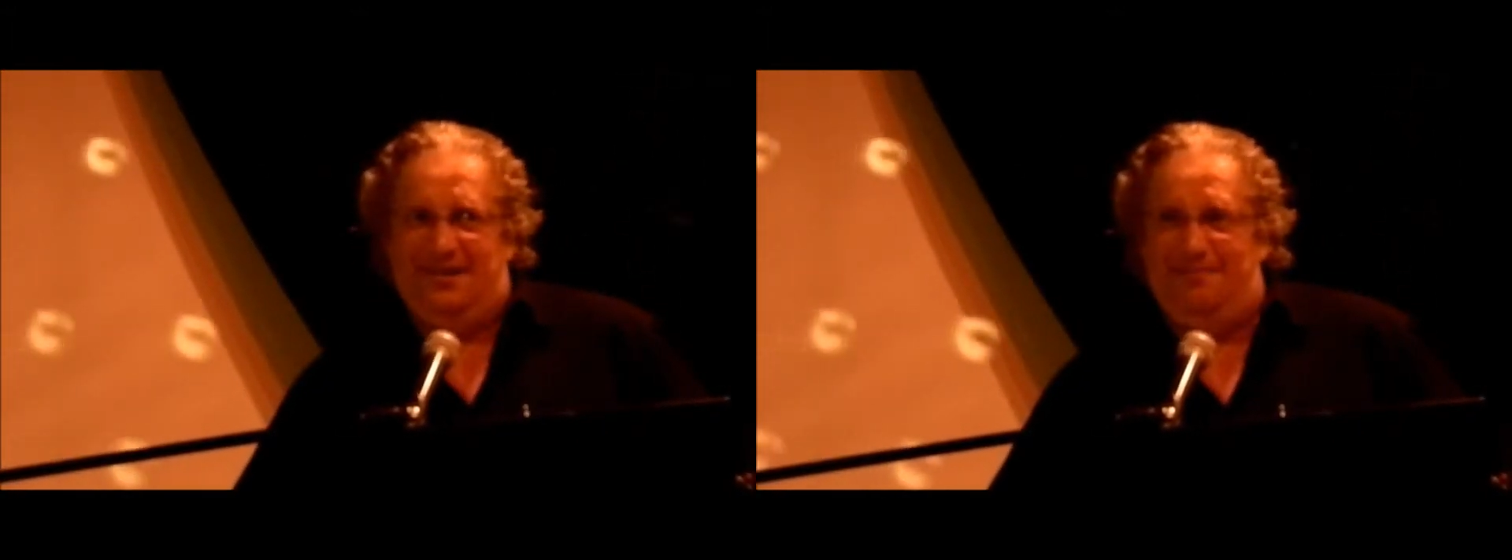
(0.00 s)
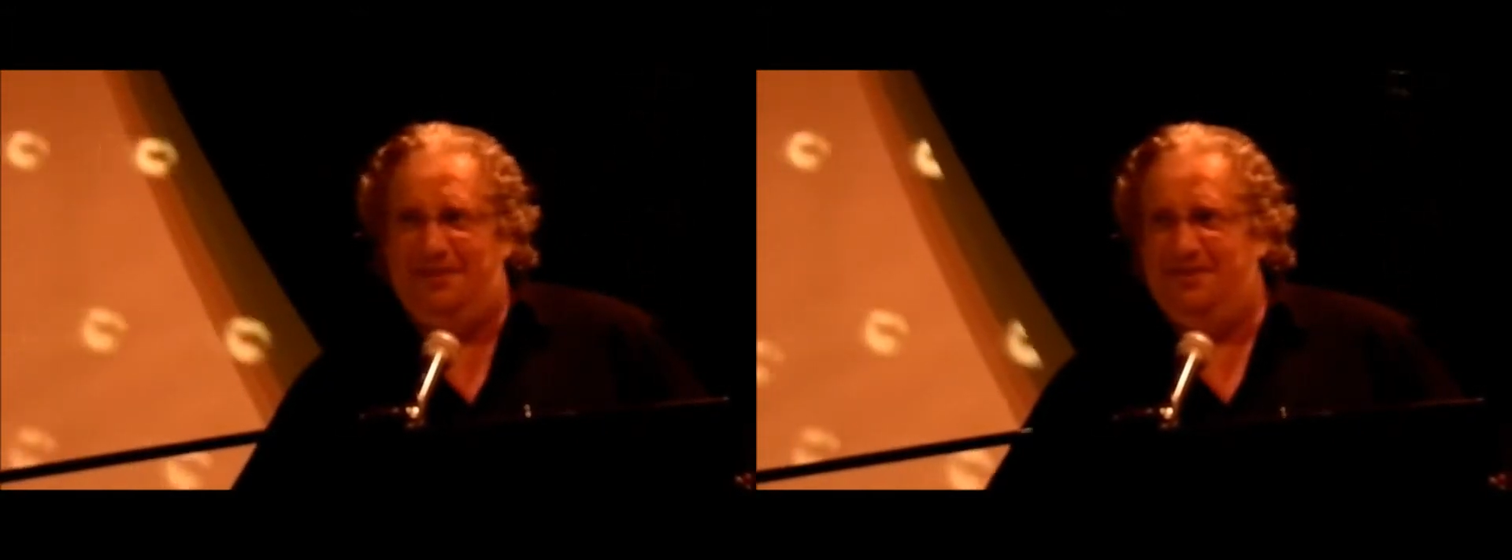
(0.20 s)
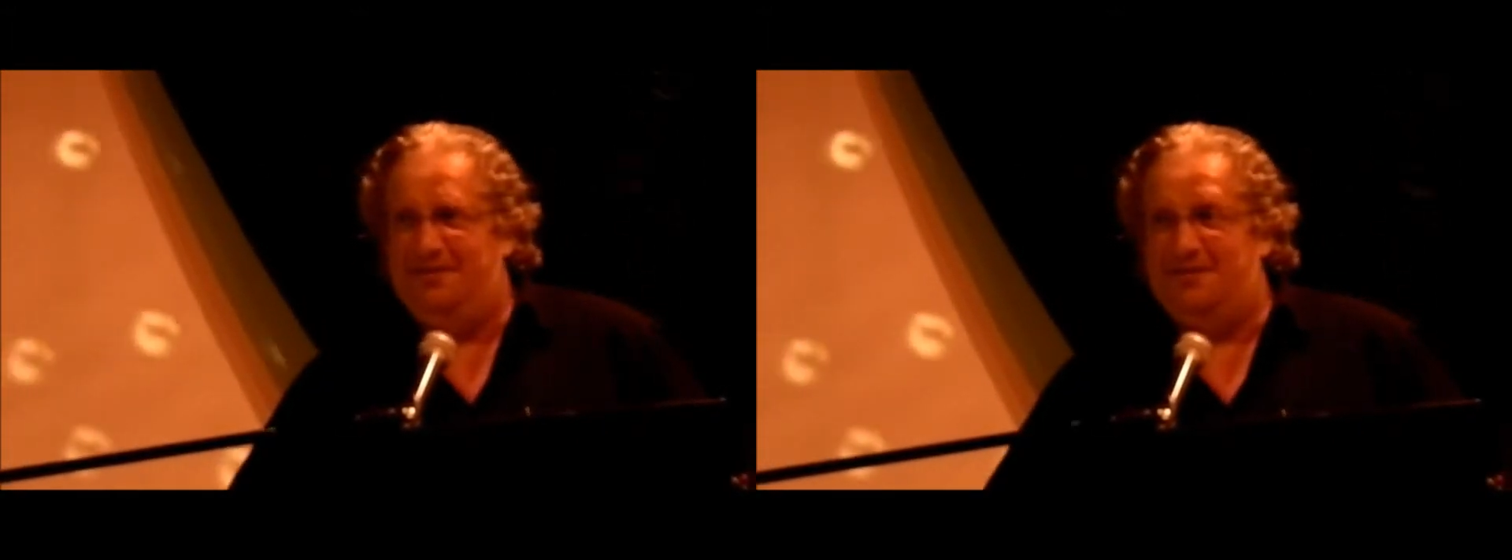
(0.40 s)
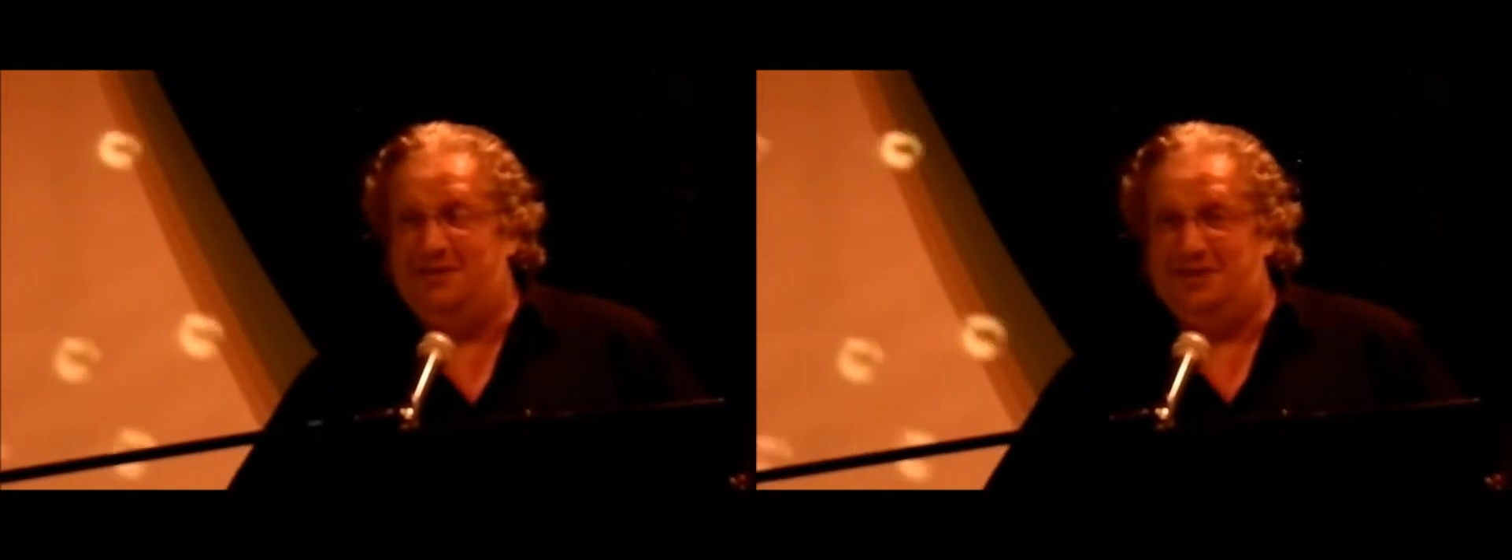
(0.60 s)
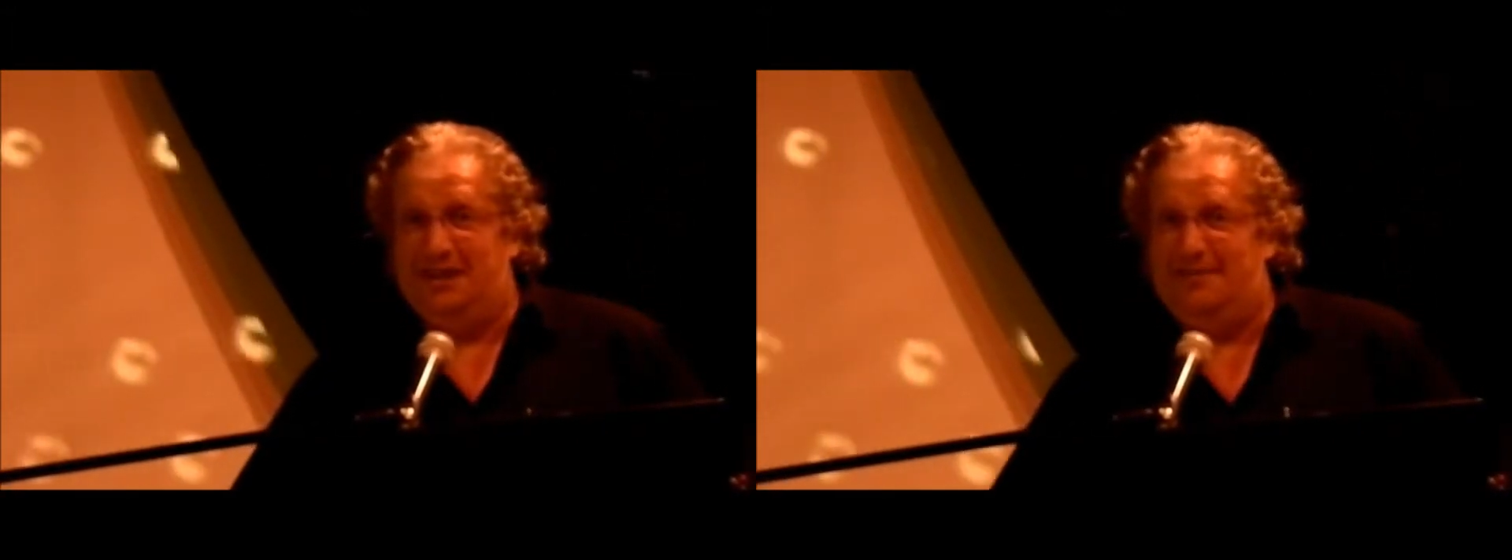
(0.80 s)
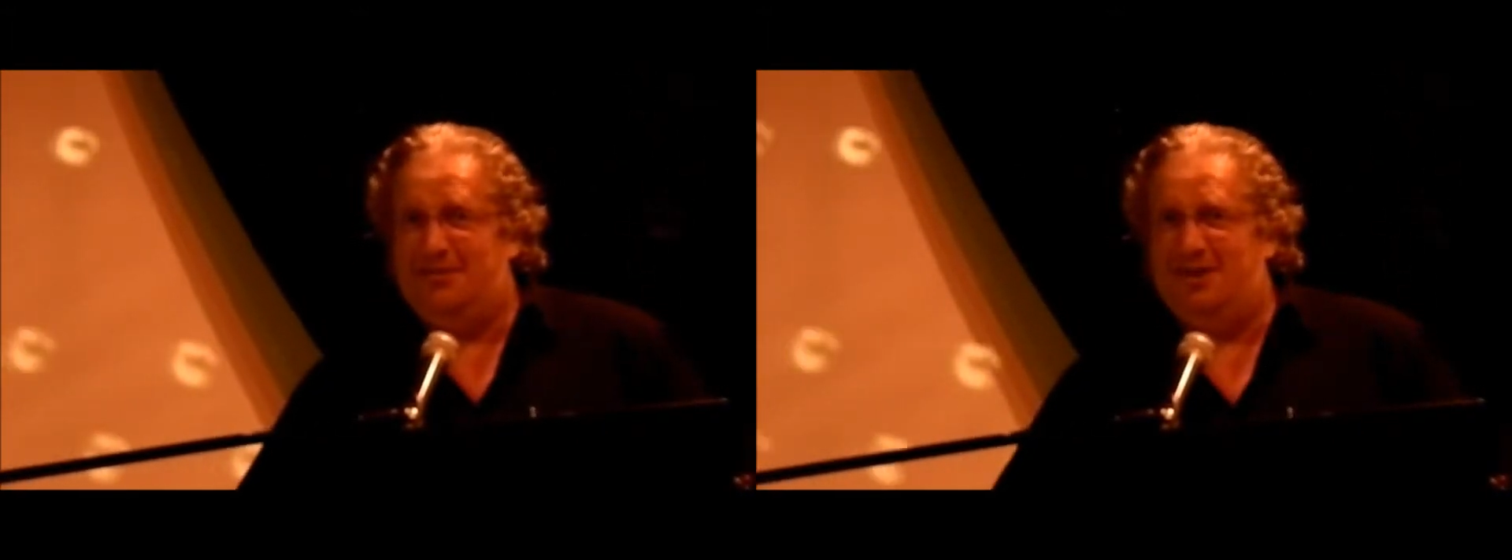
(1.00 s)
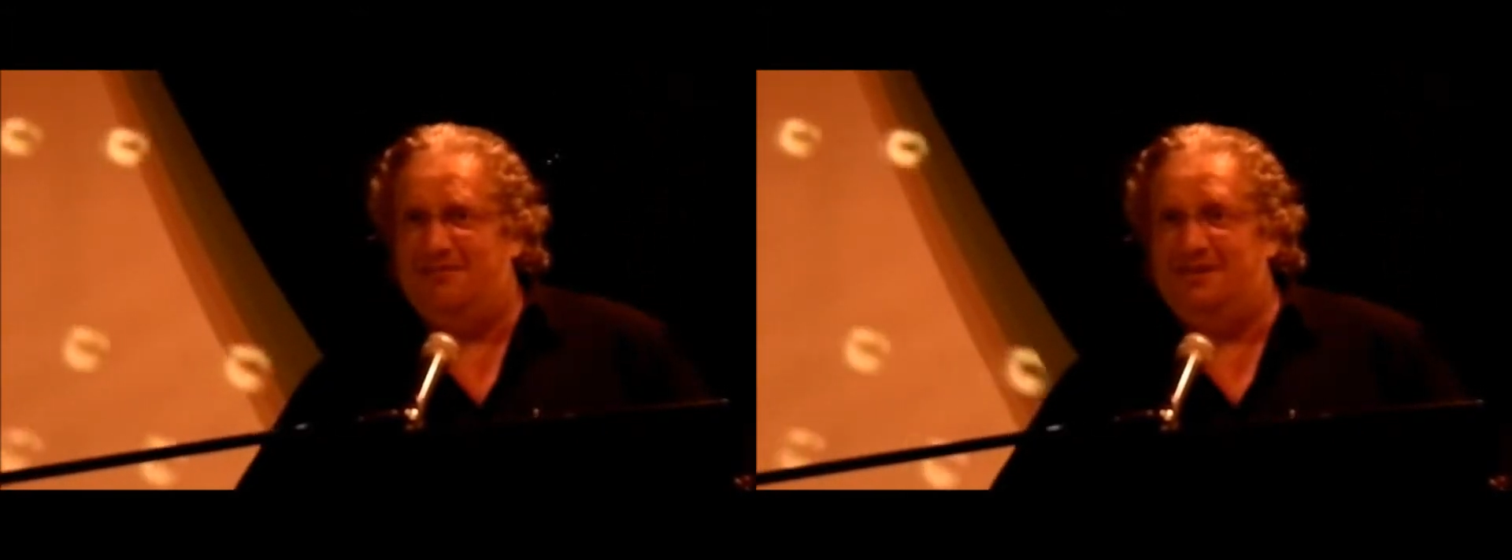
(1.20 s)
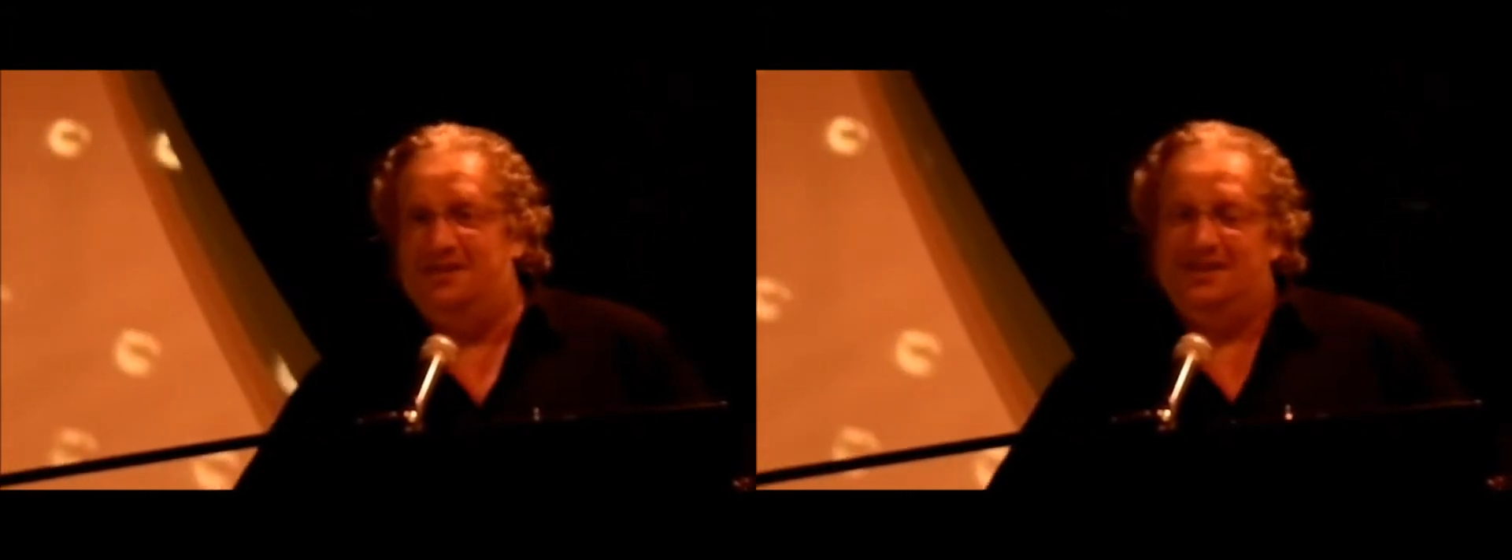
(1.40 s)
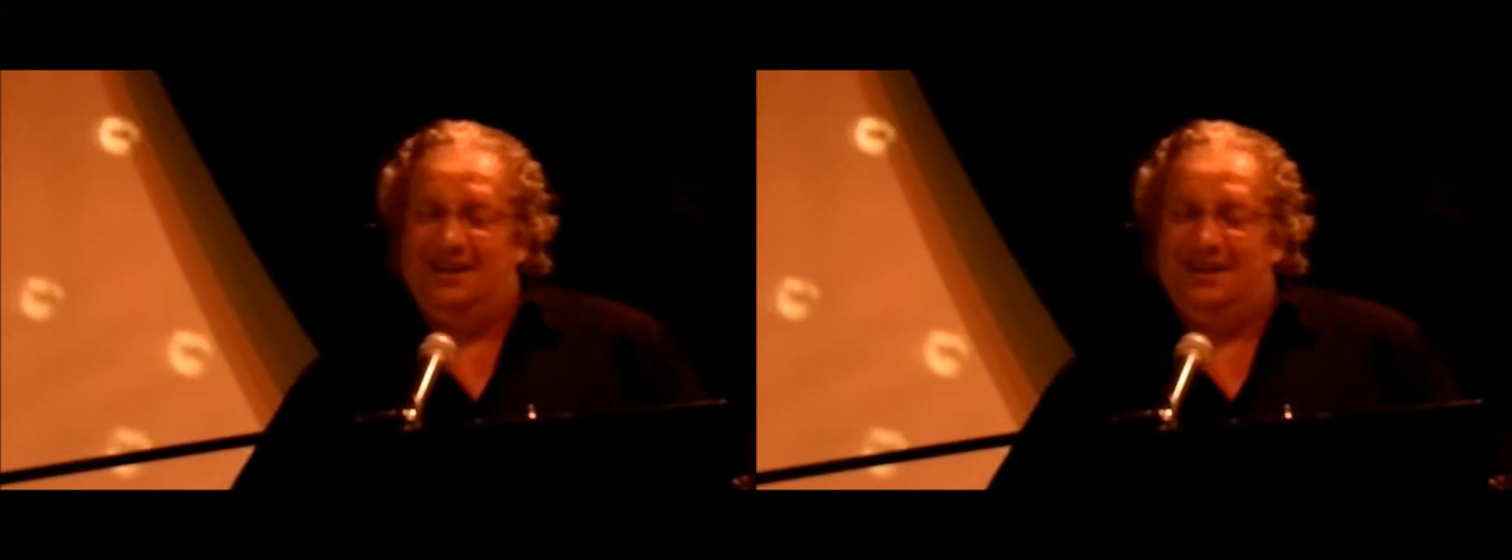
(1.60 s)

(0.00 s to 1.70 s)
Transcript: BC Federation of Labor Conference,